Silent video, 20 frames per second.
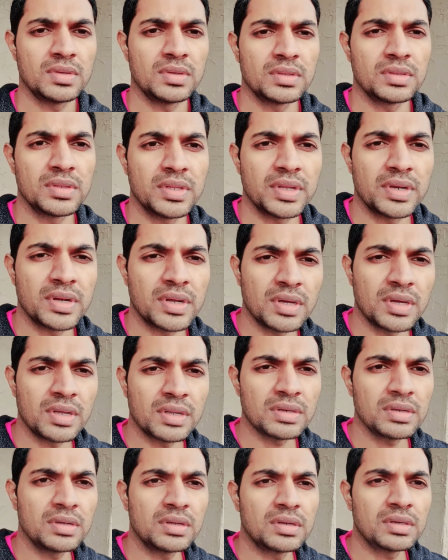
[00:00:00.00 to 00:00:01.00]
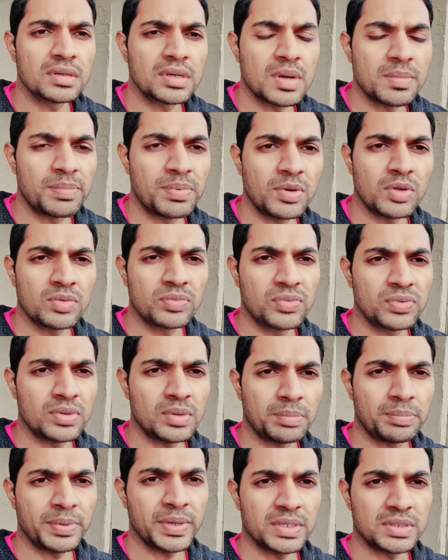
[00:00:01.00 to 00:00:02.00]
There are a couple of
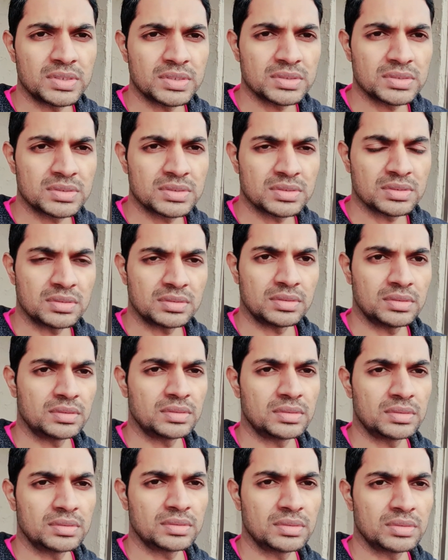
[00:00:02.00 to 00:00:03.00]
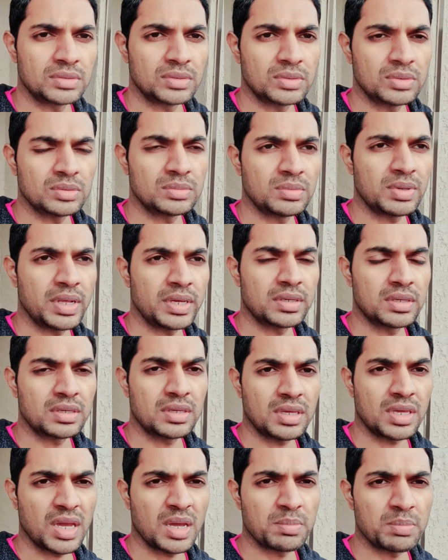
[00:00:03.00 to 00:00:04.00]
pages, like
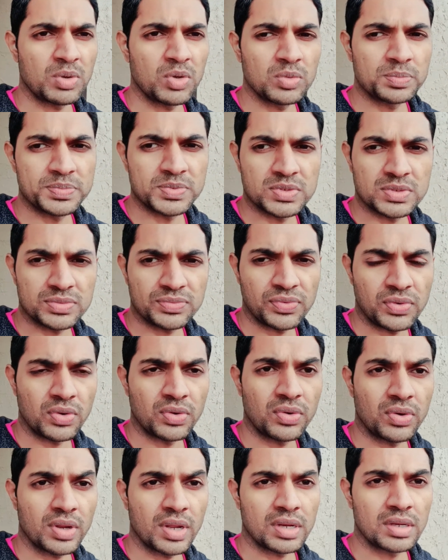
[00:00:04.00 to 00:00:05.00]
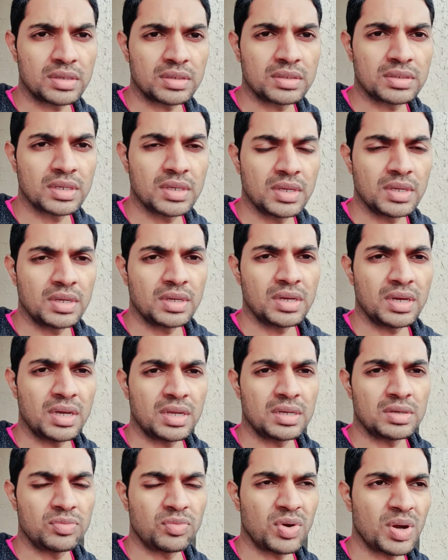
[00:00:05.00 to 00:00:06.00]
Kamloops for rent,
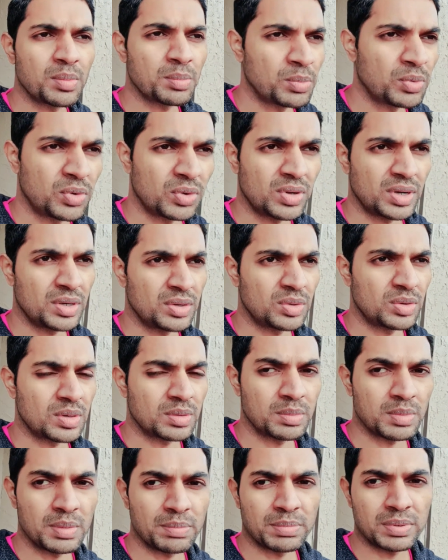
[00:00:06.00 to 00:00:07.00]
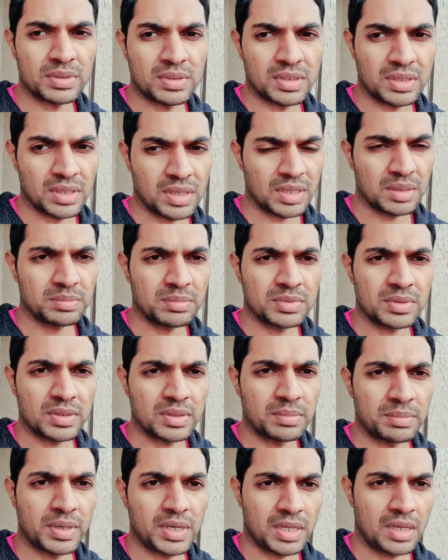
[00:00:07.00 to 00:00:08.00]
and one more. I don't remember the name,
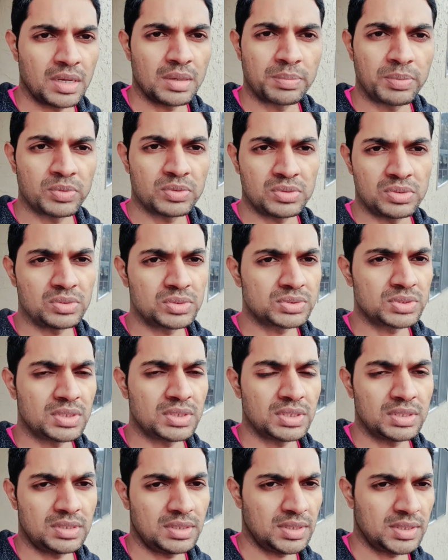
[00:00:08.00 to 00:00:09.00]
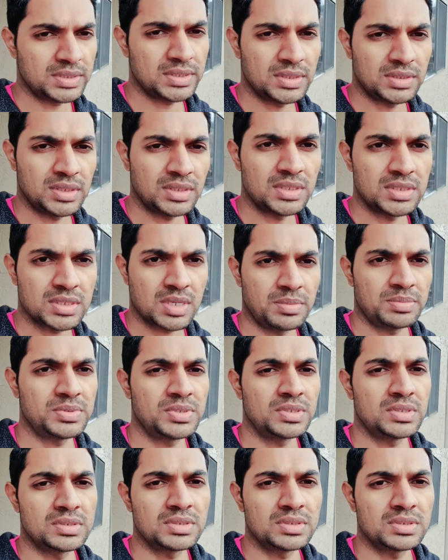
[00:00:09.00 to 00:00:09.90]
but I'll put those details in the description,